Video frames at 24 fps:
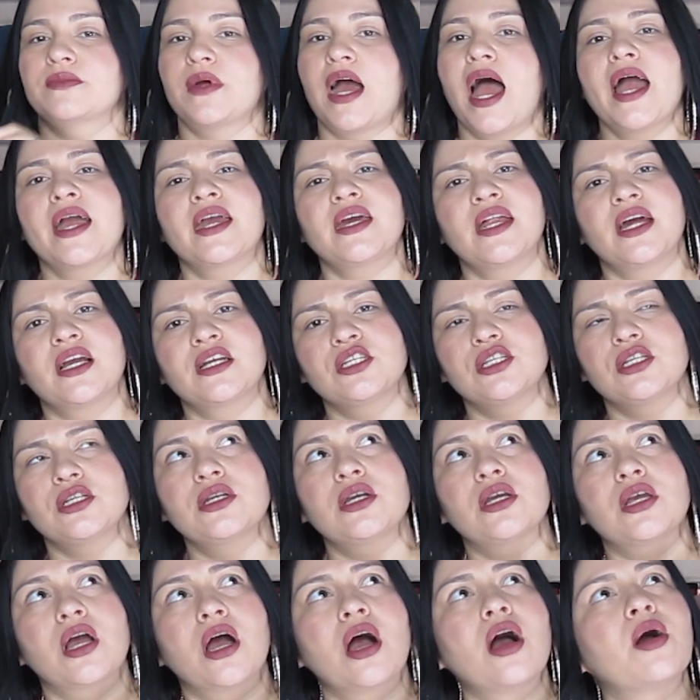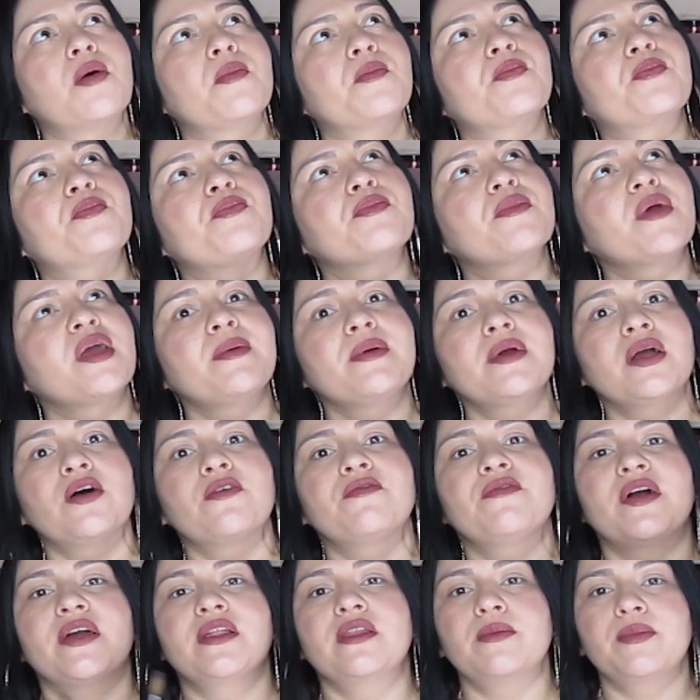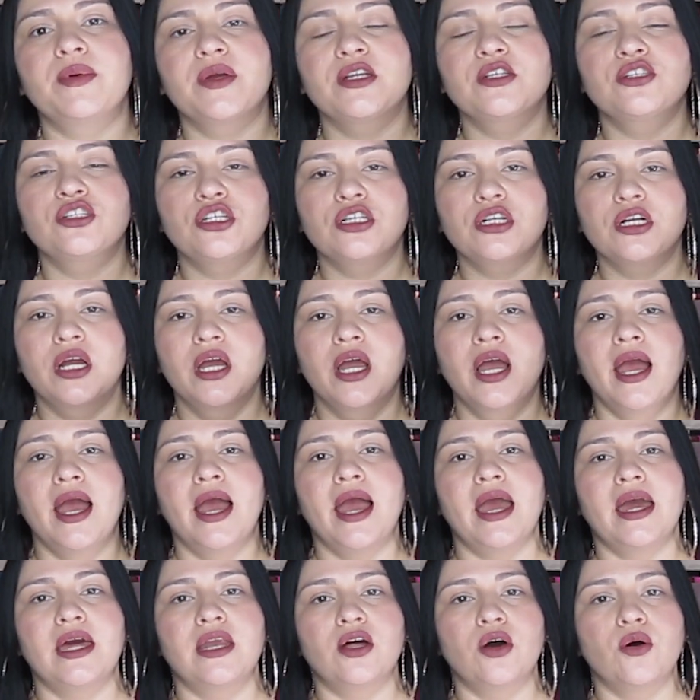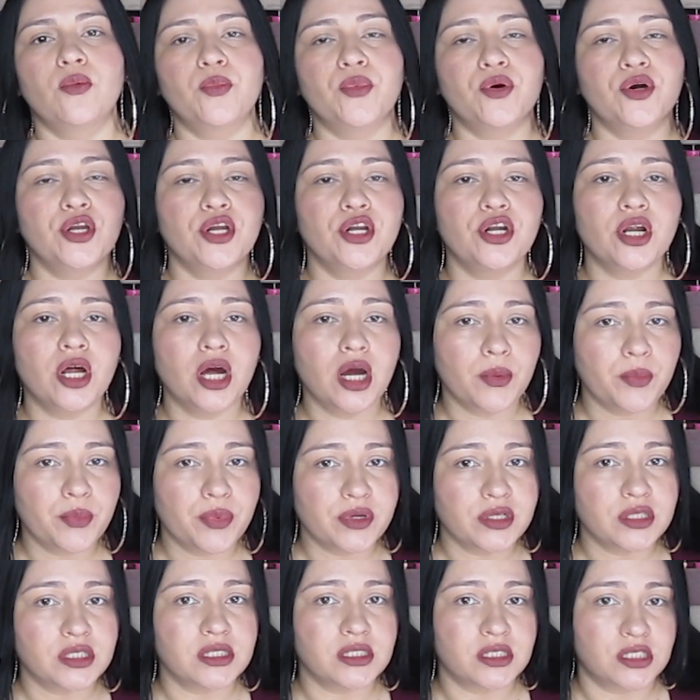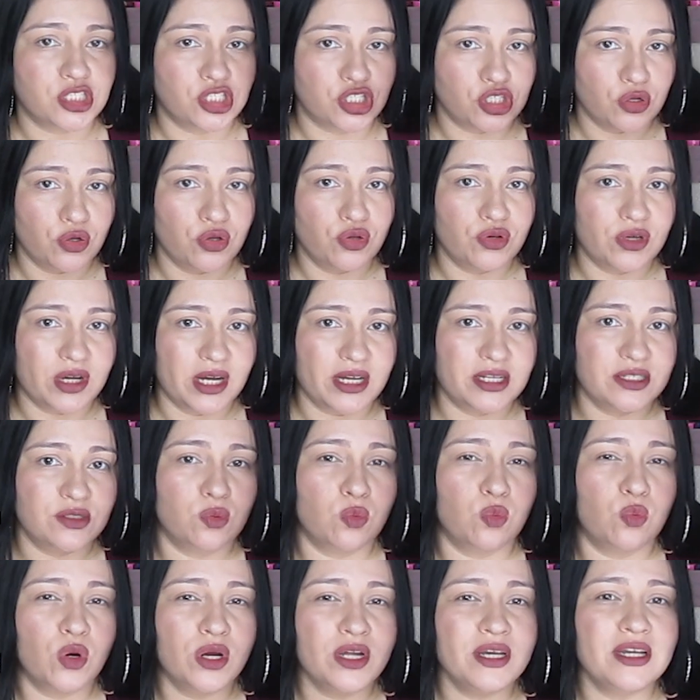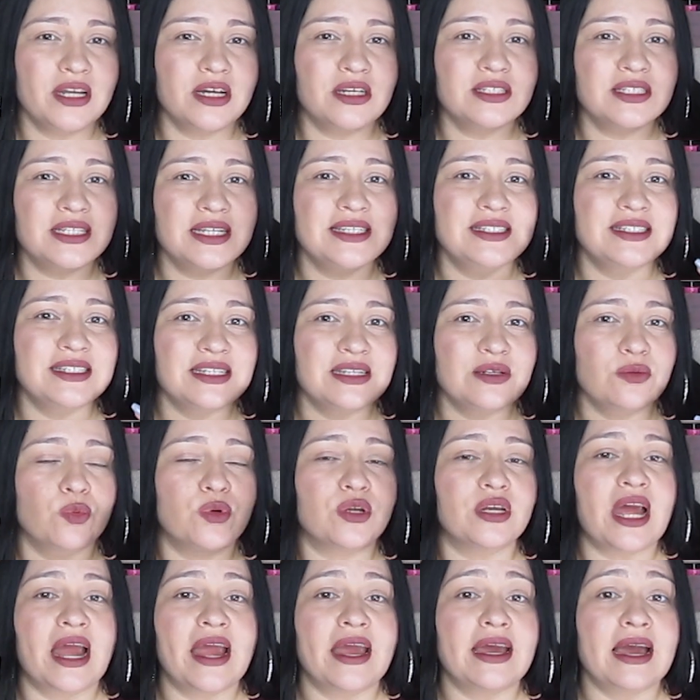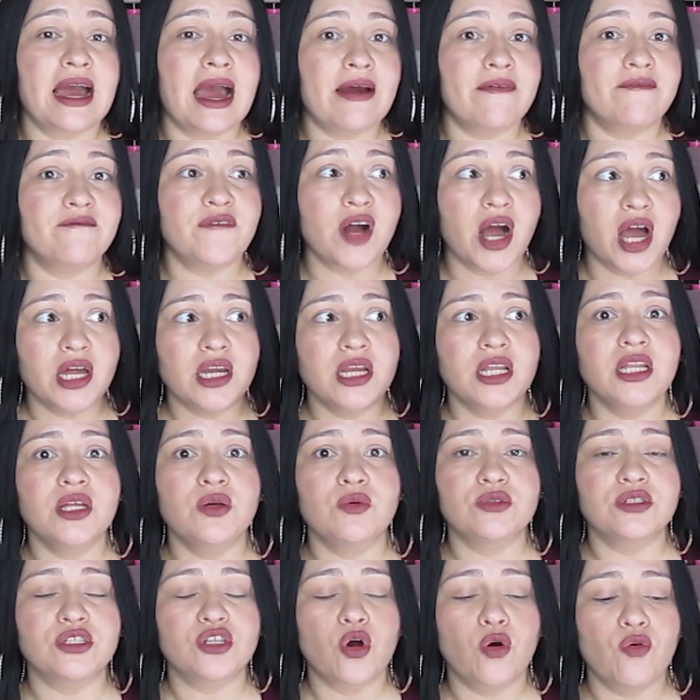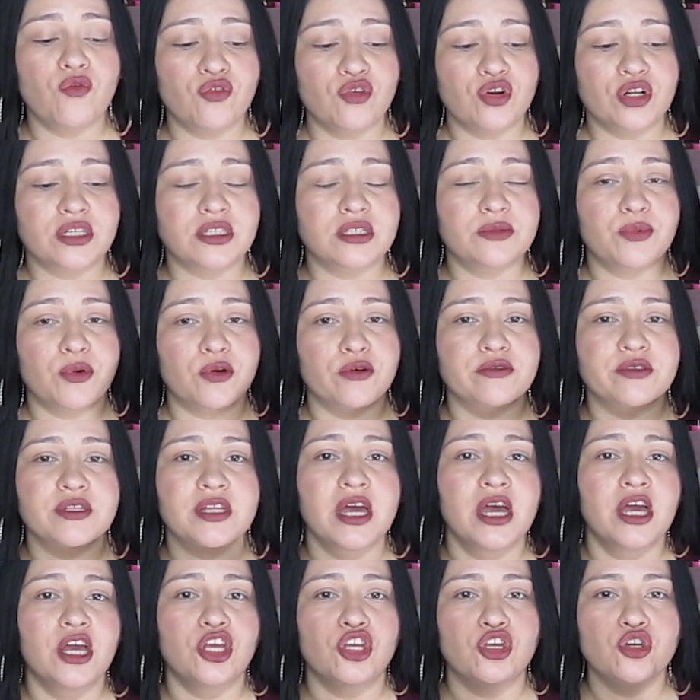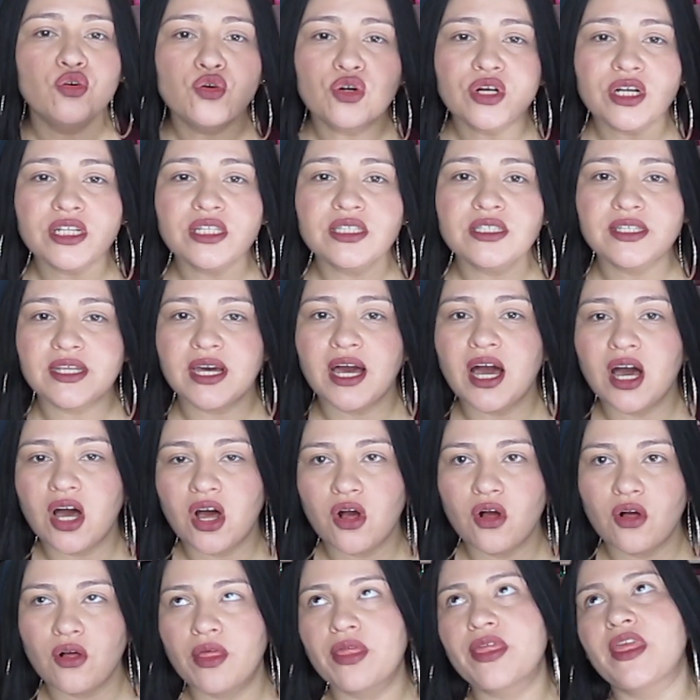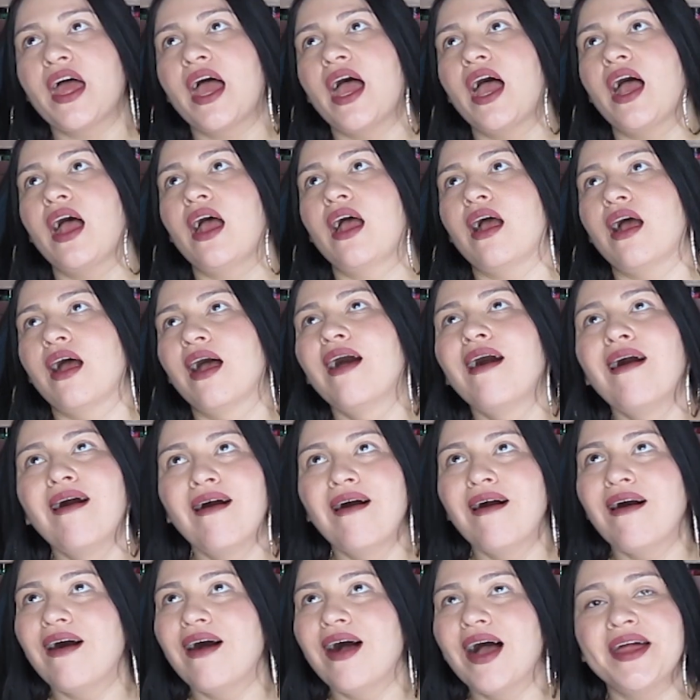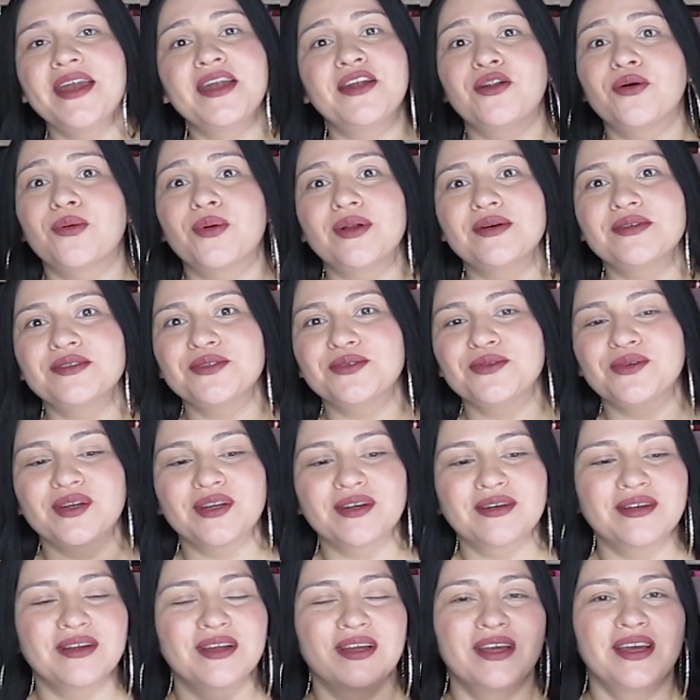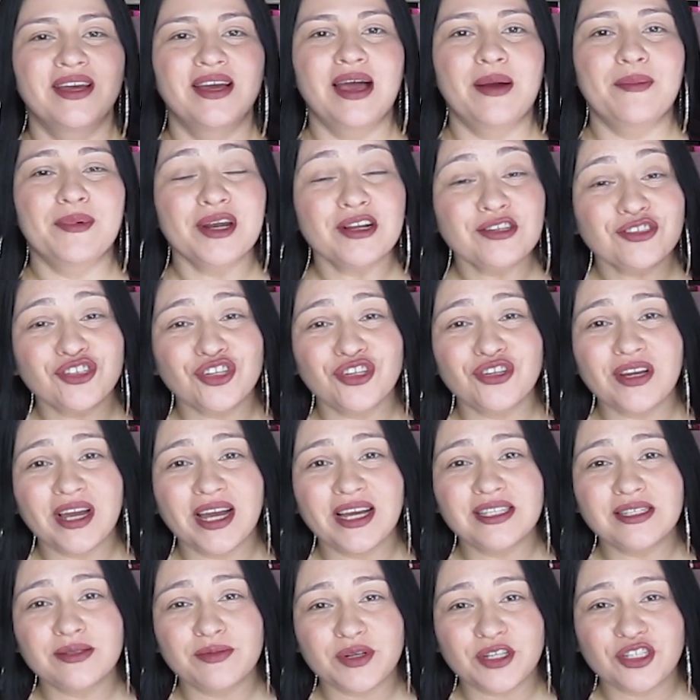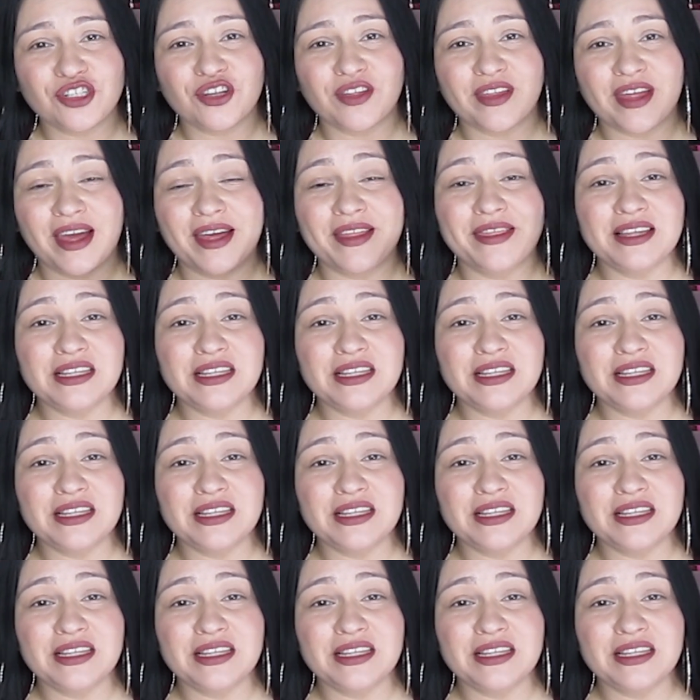I can actually, maybe I'll find the picture and I'll put it up to show you guys what nails I did when I finally was overexposed. You can tell that I didn't know what I was doing, but I'll show you guys a picture of that.